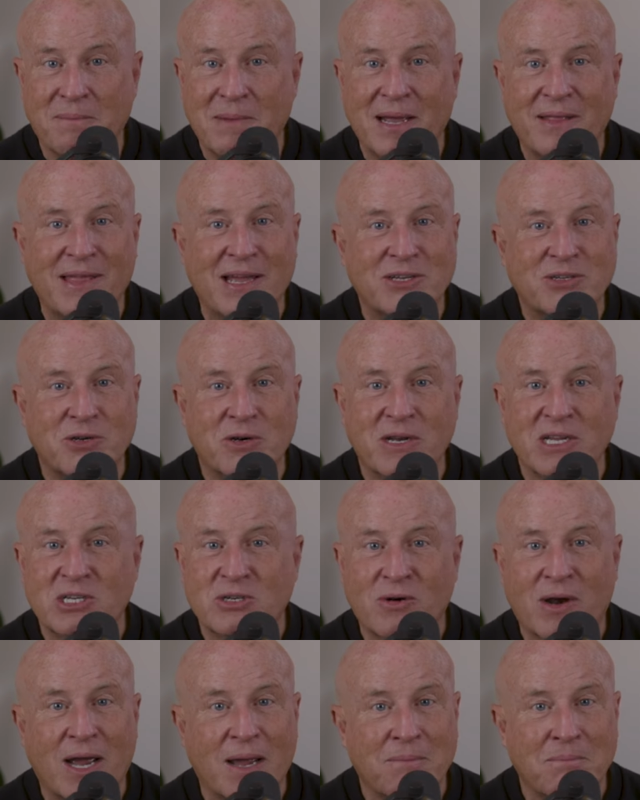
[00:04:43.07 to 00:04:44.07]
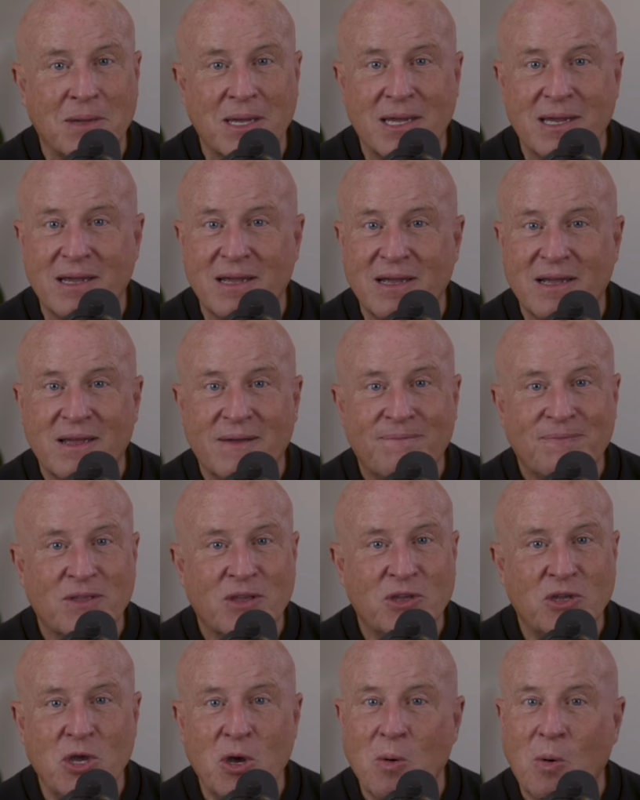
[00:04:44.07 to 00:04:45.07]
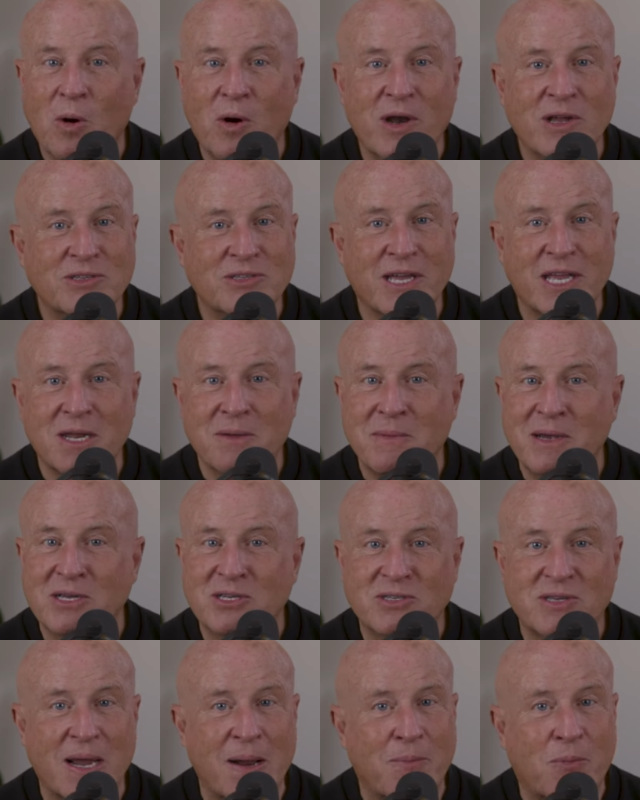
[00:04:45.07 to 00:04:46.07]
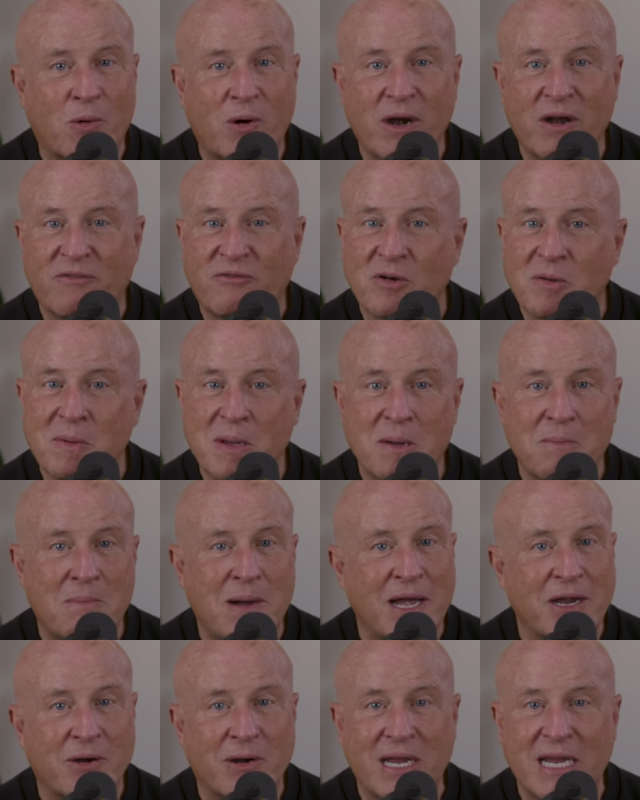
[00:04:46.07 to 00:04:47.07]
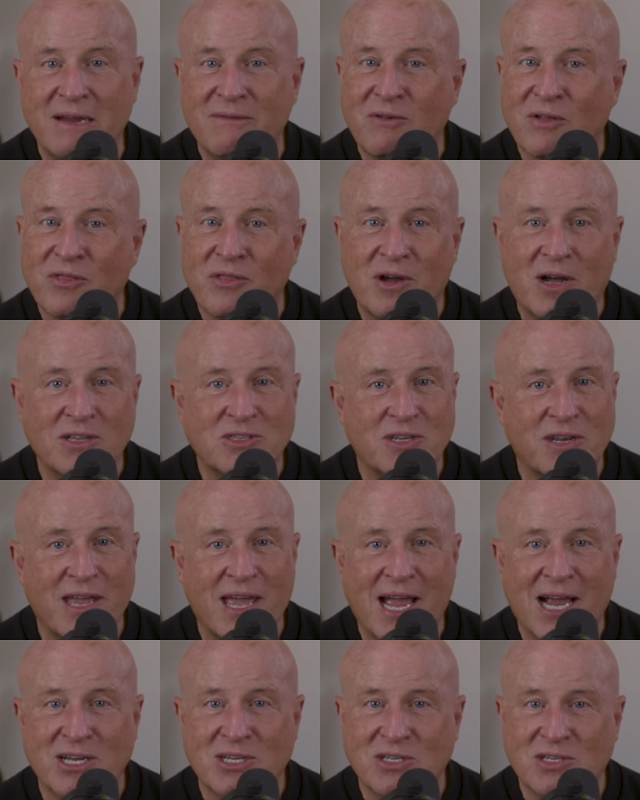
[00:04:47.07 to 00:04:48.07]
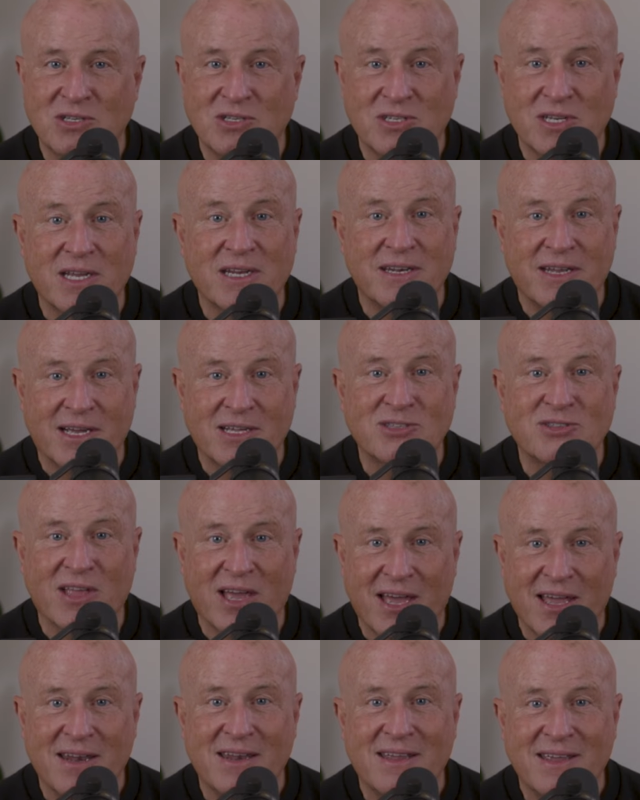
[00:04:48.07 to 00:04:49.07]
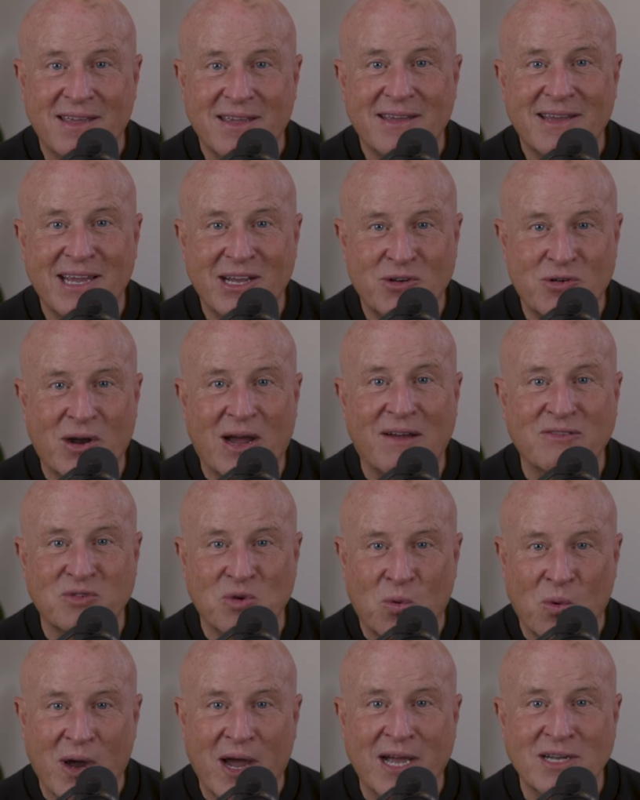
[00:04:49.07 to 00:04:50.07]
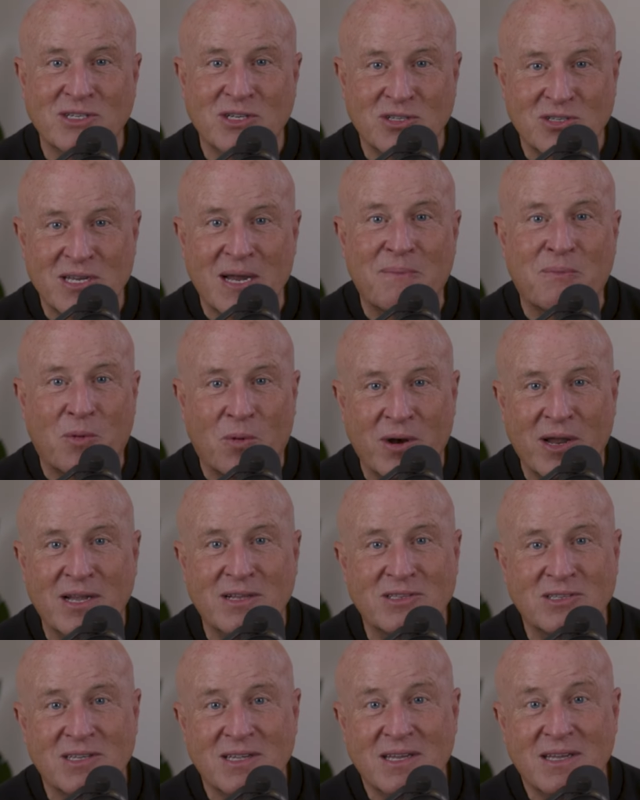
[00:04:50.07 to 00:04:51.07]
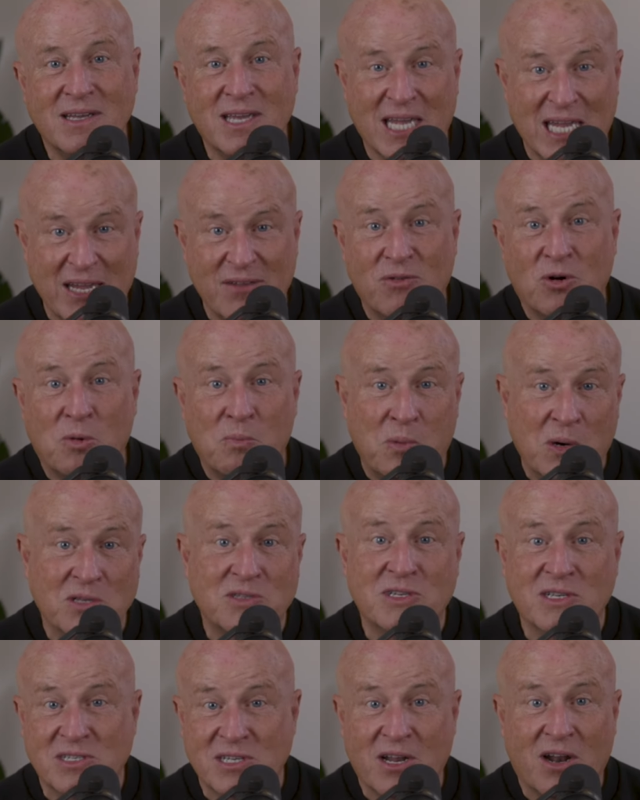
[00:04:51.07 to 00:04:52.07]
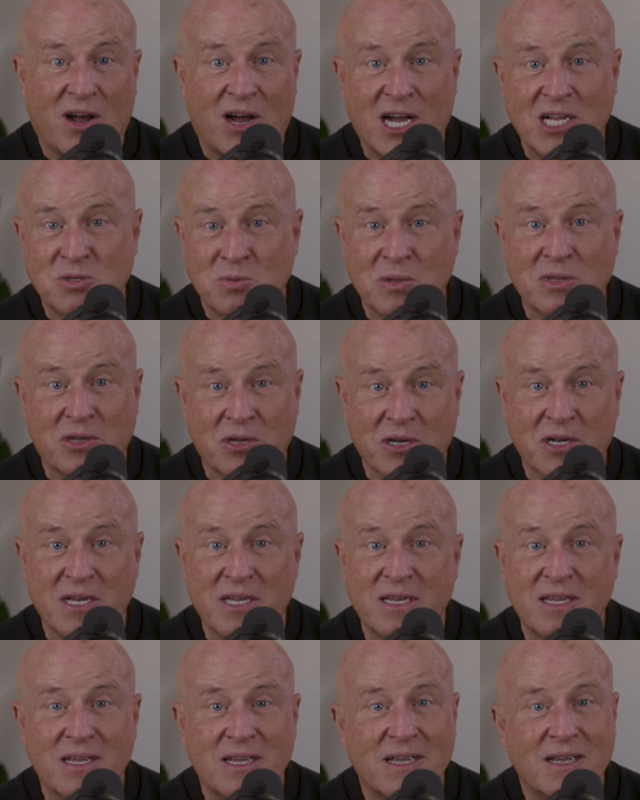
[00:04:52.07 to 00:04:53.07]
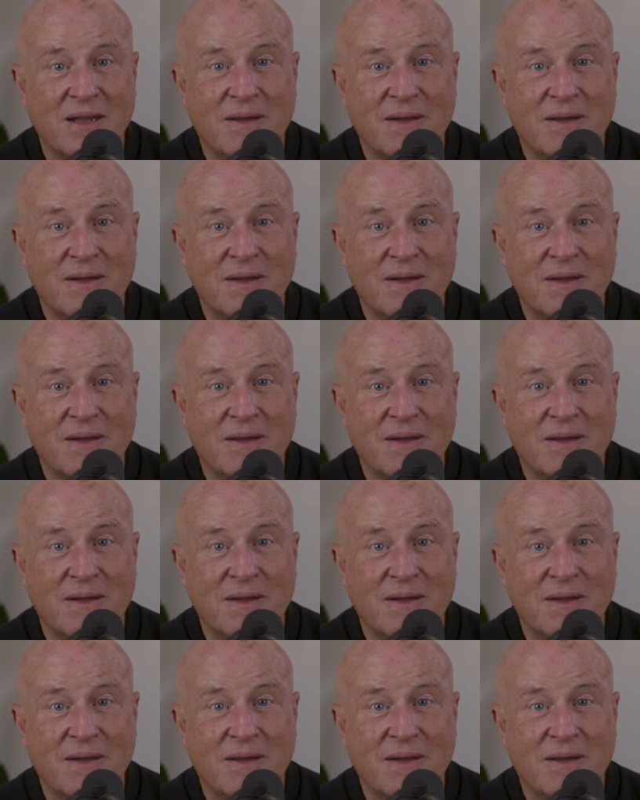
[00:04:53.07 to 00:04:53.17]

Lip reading: Man, that sure described me. You were His enemy, separated from Him by your evil thoughts and actions. Sin does that. It drives a wedge. It separates. Evil puts us at odds with good.